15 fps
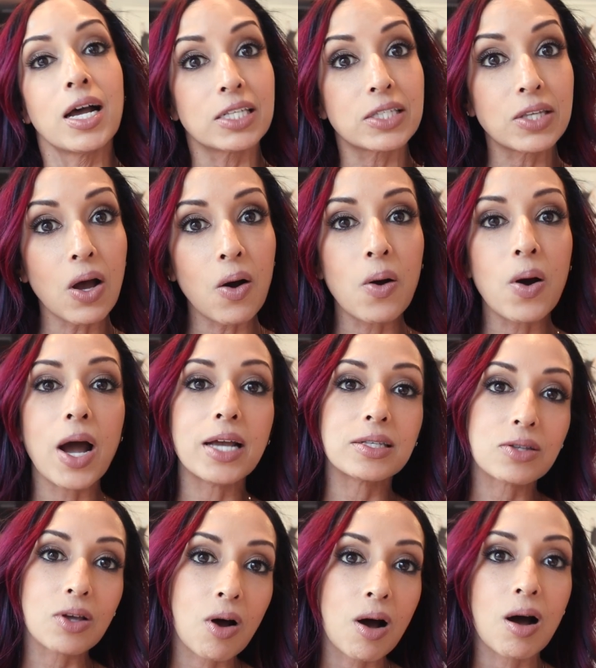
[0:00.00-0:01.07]
So I
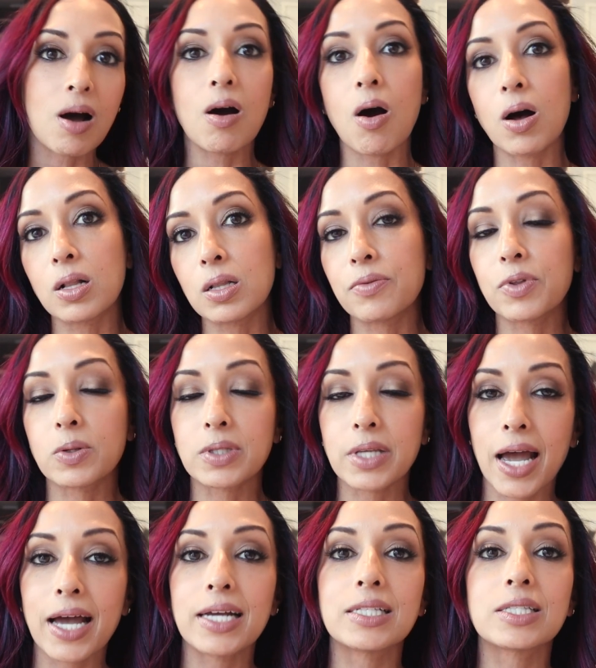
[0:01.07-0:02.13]
saw all of those
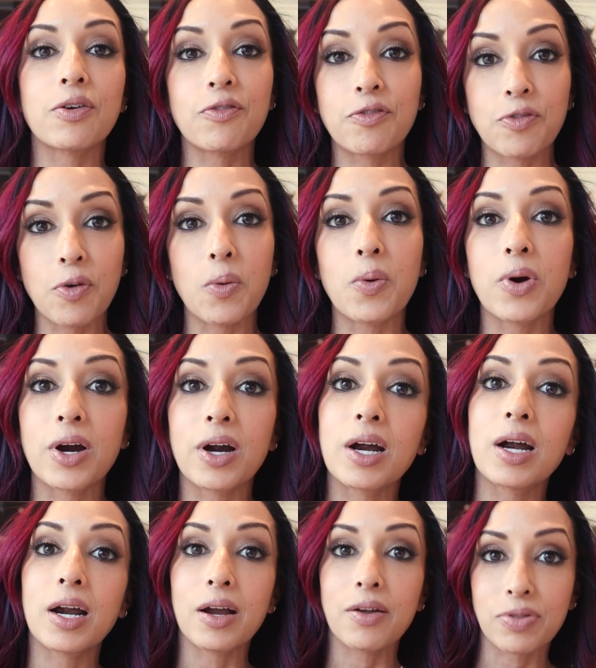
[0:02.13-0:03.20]
ads
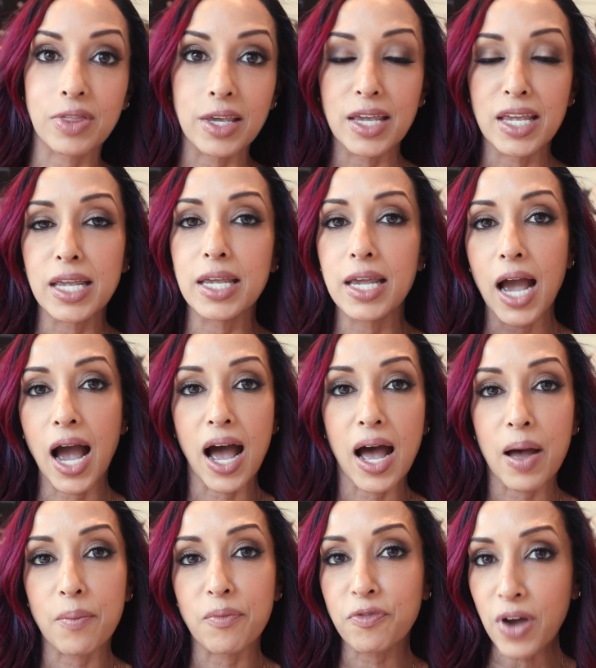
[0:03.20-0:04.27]
for the
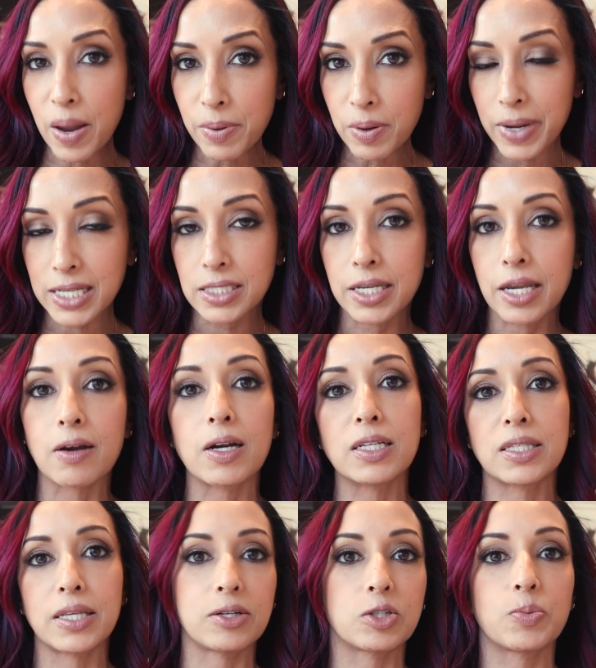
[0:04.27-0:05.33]
um, fiber
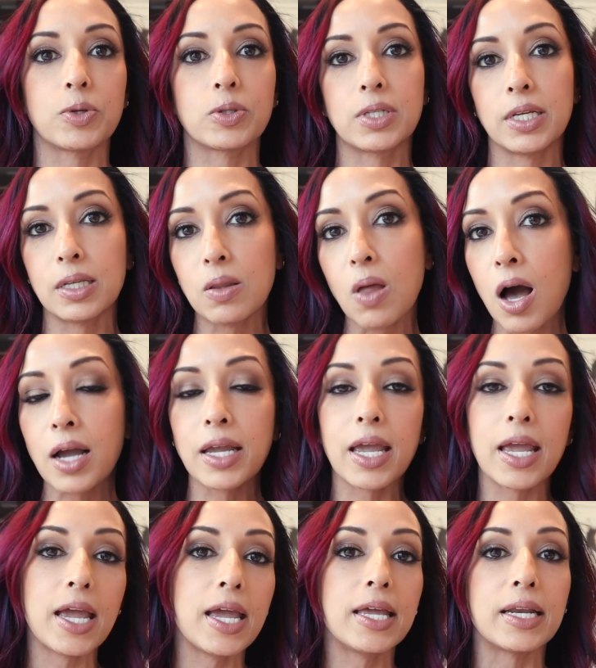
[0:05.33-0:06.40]
mascaras that are supposed to
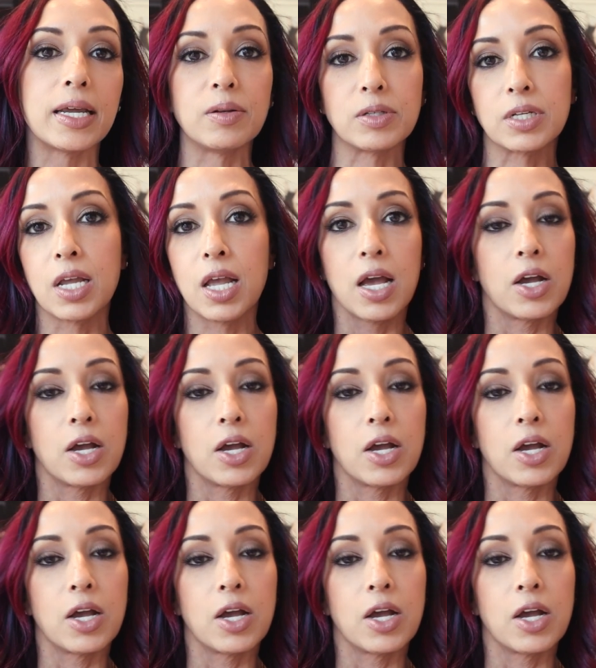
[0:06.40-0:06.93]
elongate and